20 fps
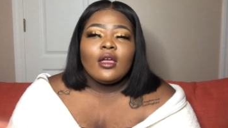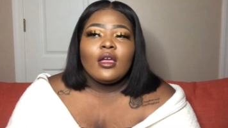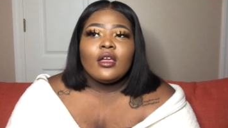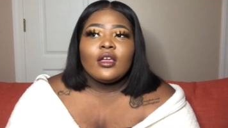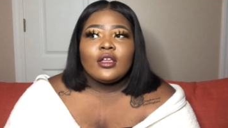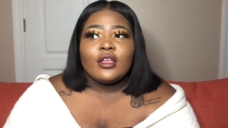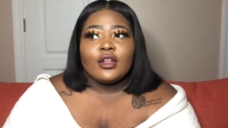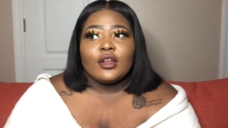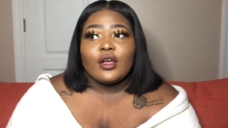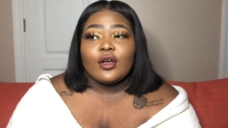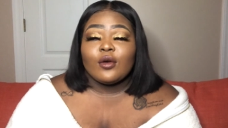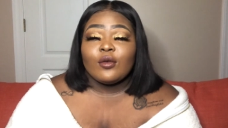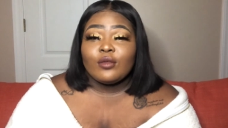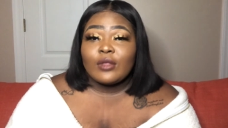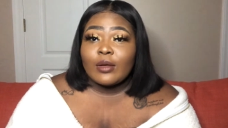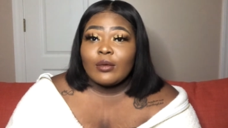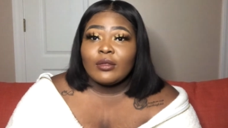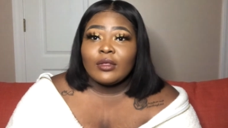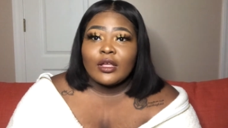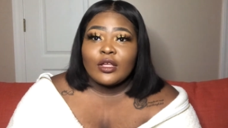you know, they
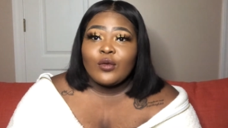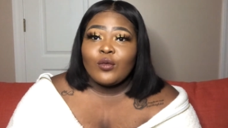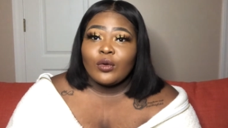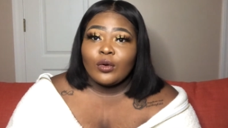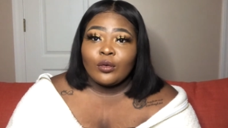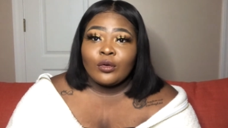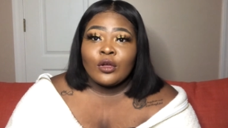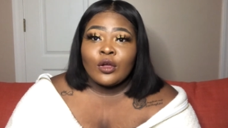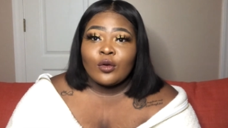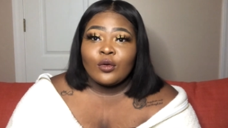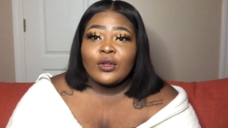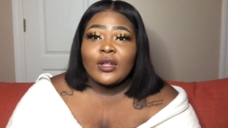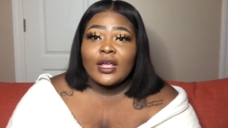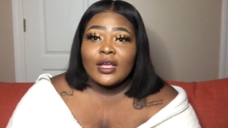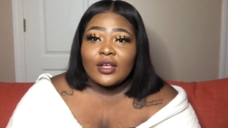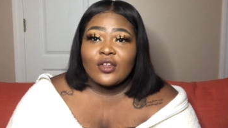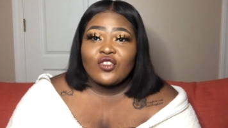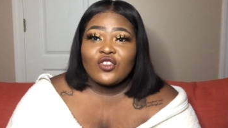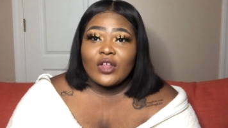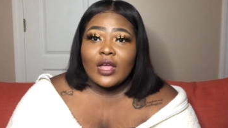was like, you want to go take
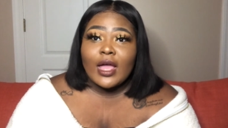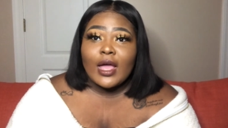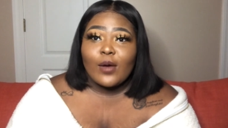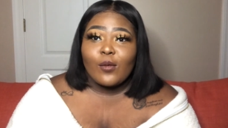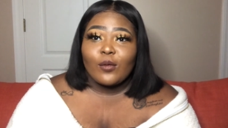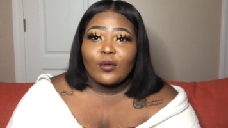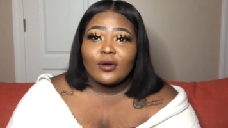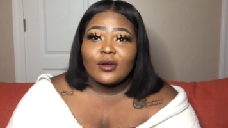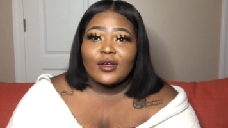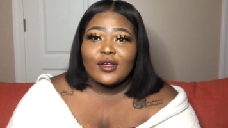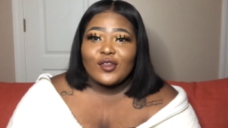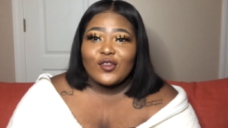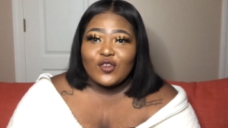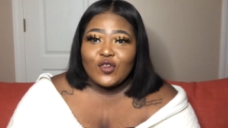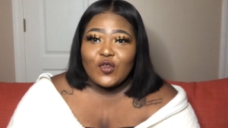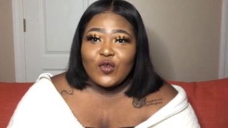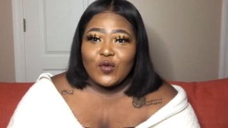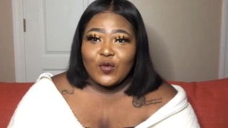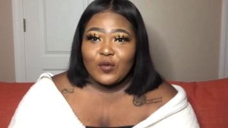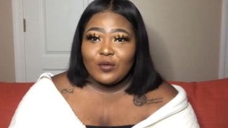a shower because
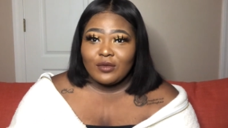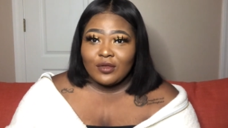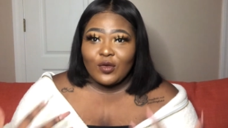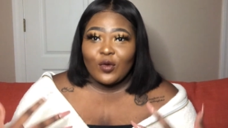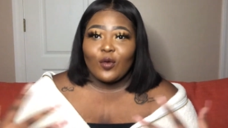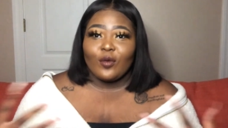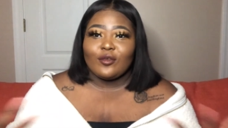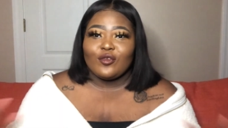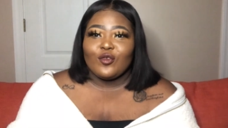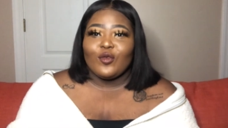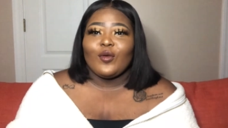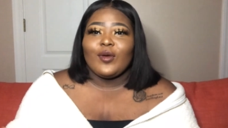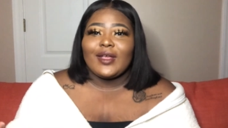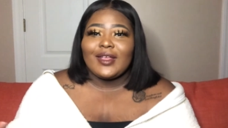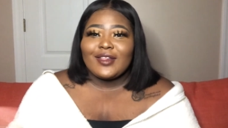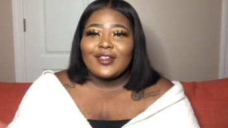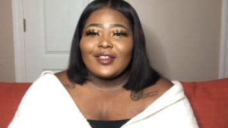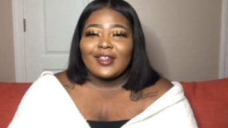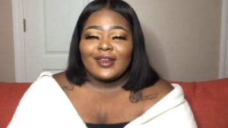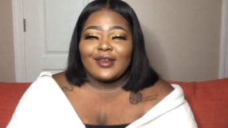you're
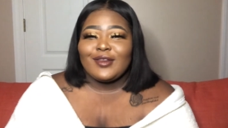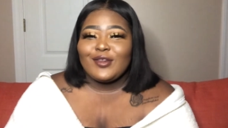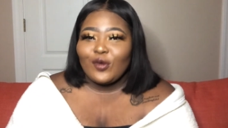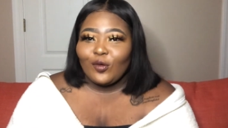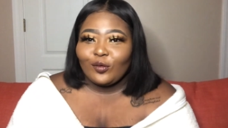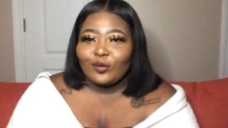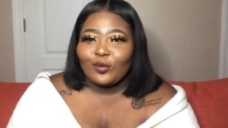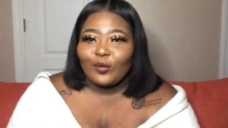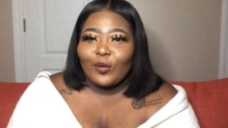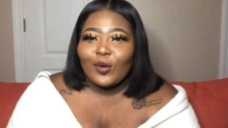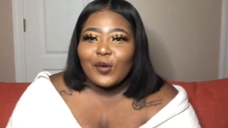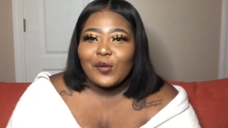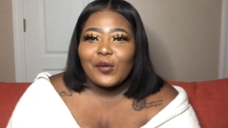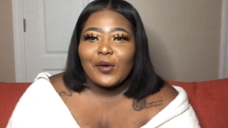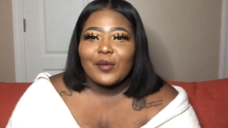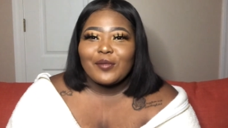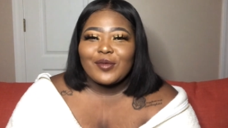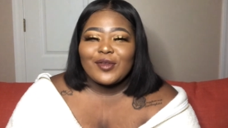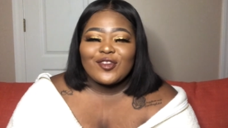drenched and your throw up and